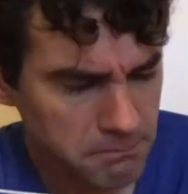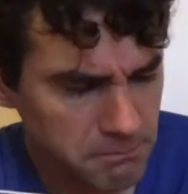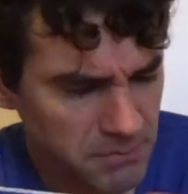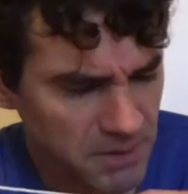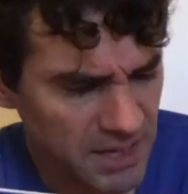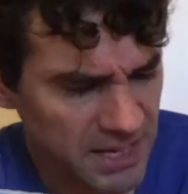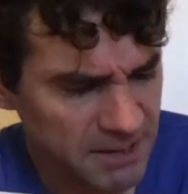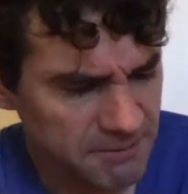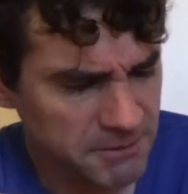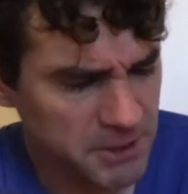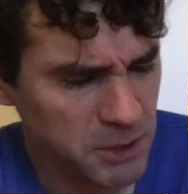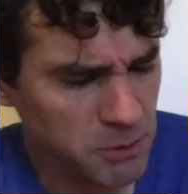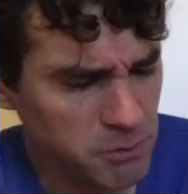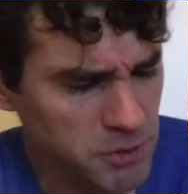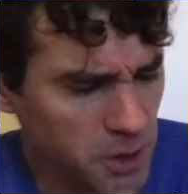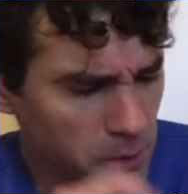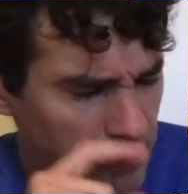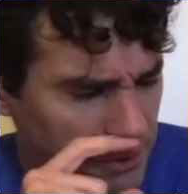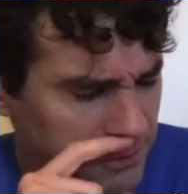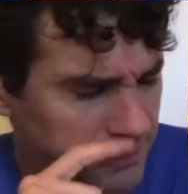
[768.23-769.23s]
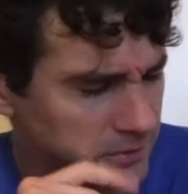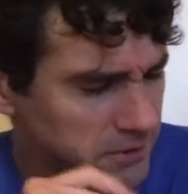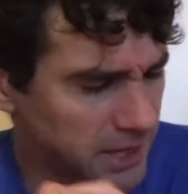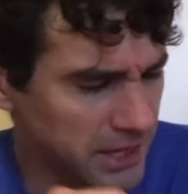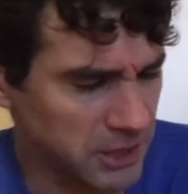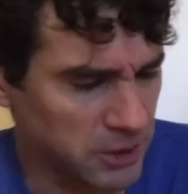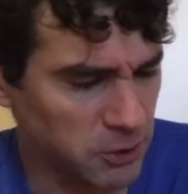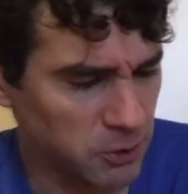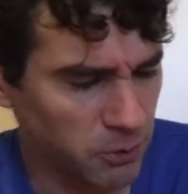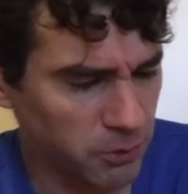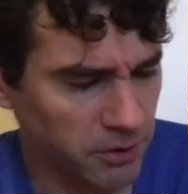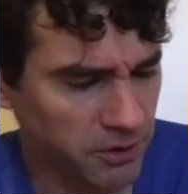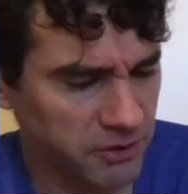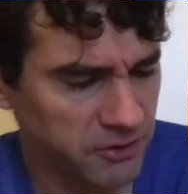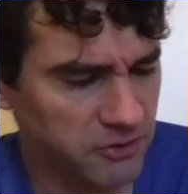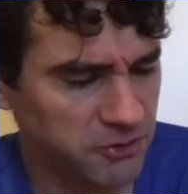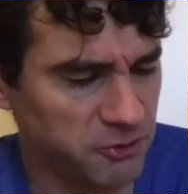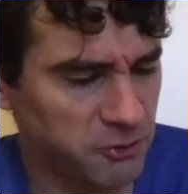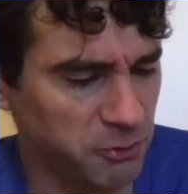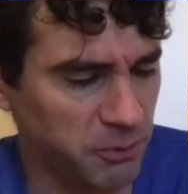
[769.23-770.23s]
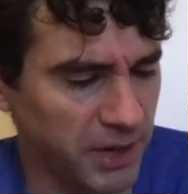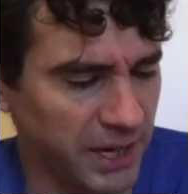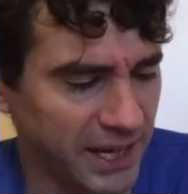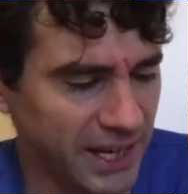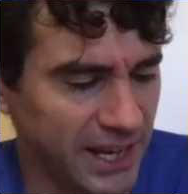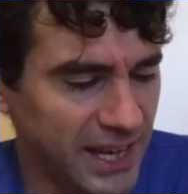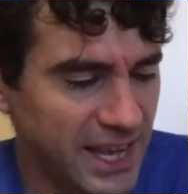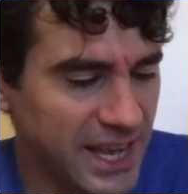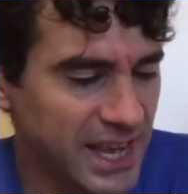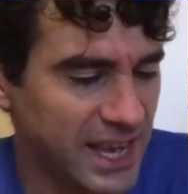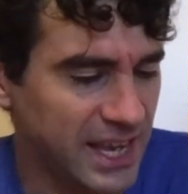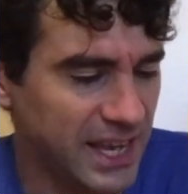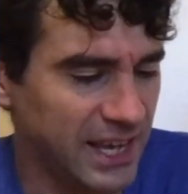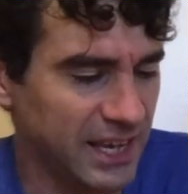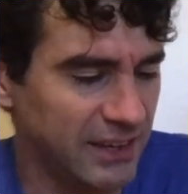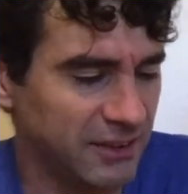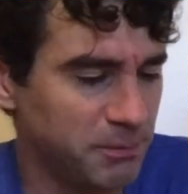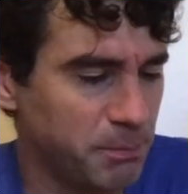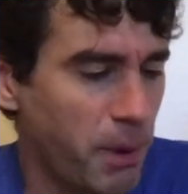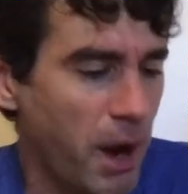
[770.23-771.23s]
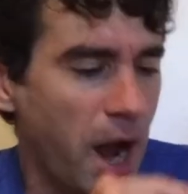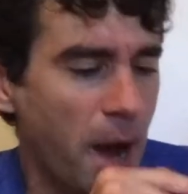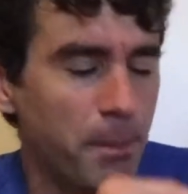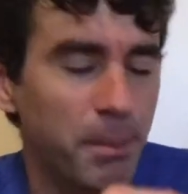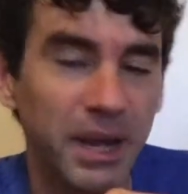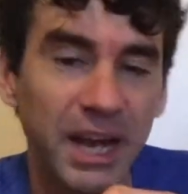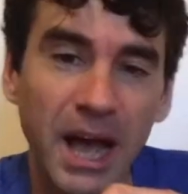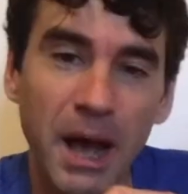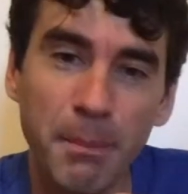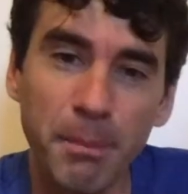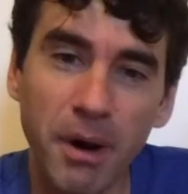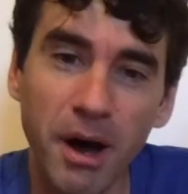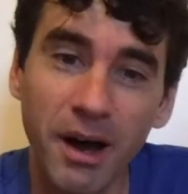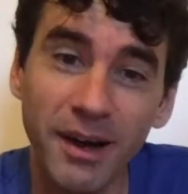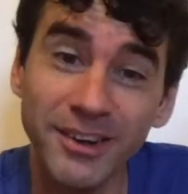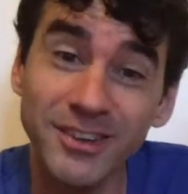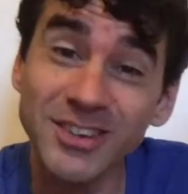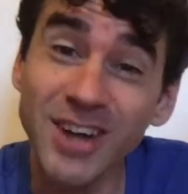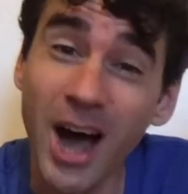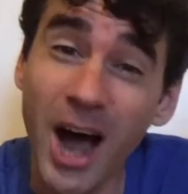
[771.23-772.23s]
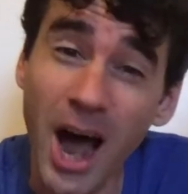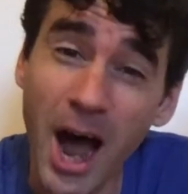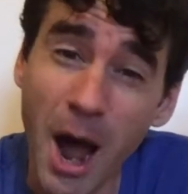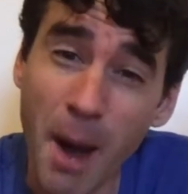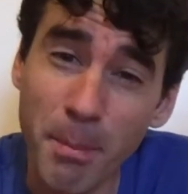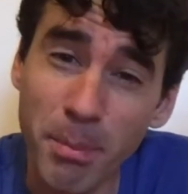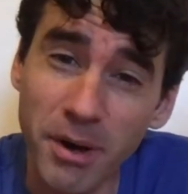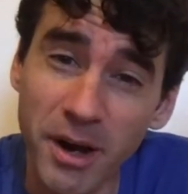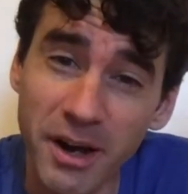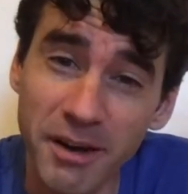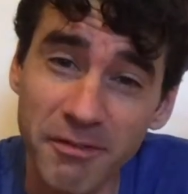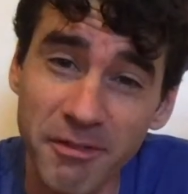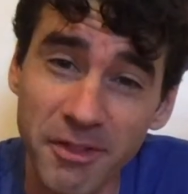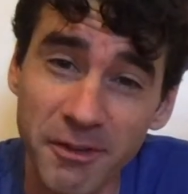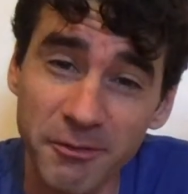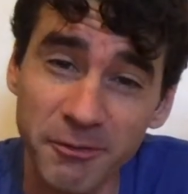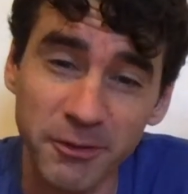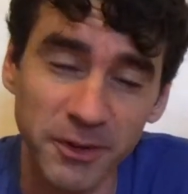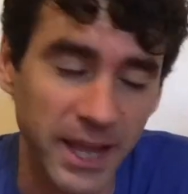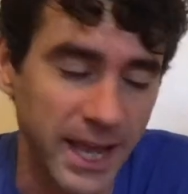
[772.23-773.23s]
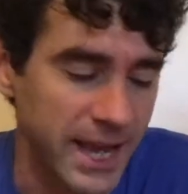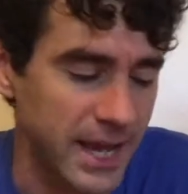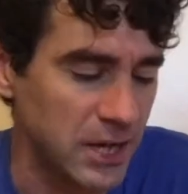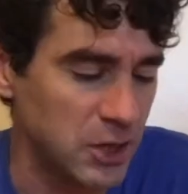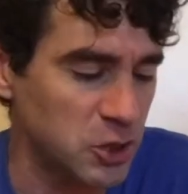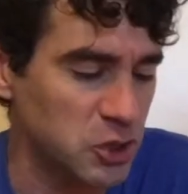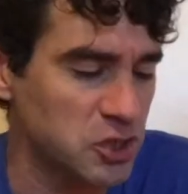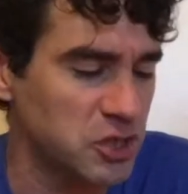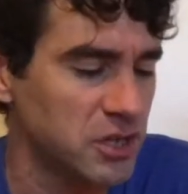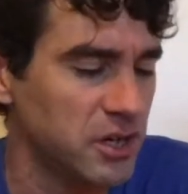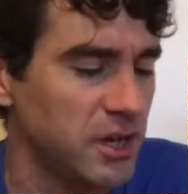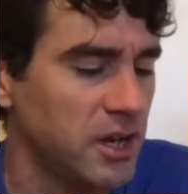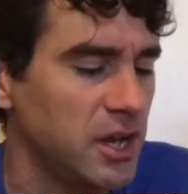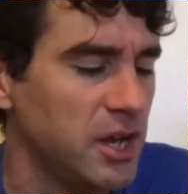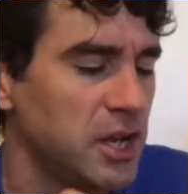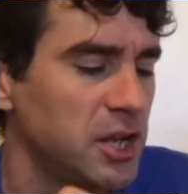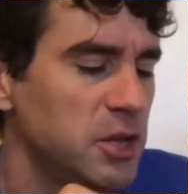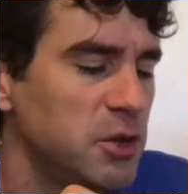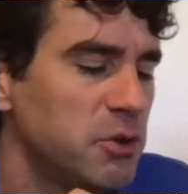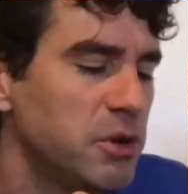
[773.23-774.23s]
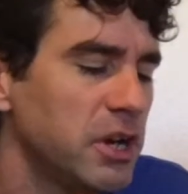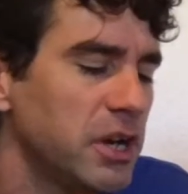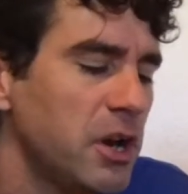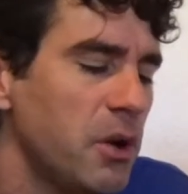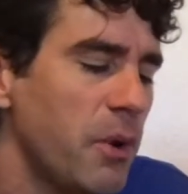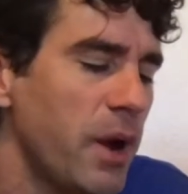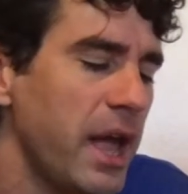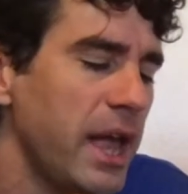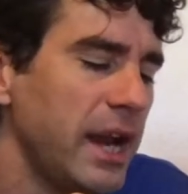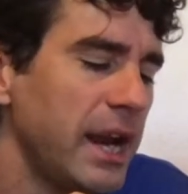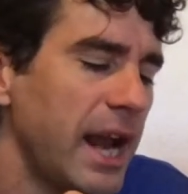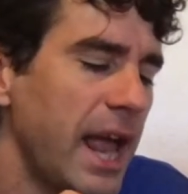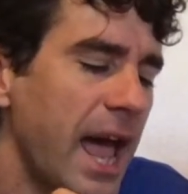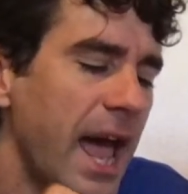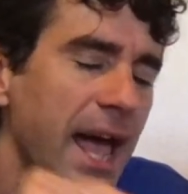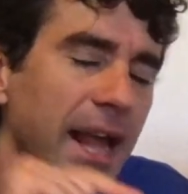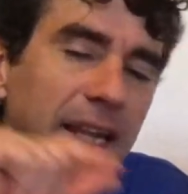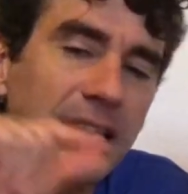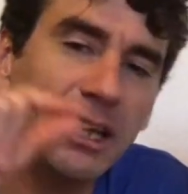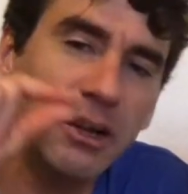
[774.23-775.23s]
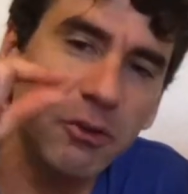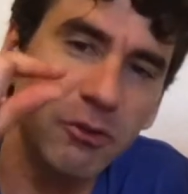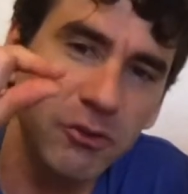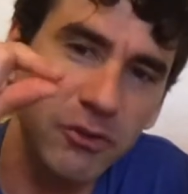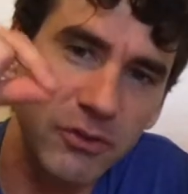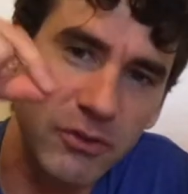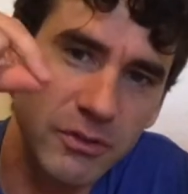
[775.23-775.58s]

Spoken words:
If you notice that your string is popping up on top of the flange, you can go ahead and add little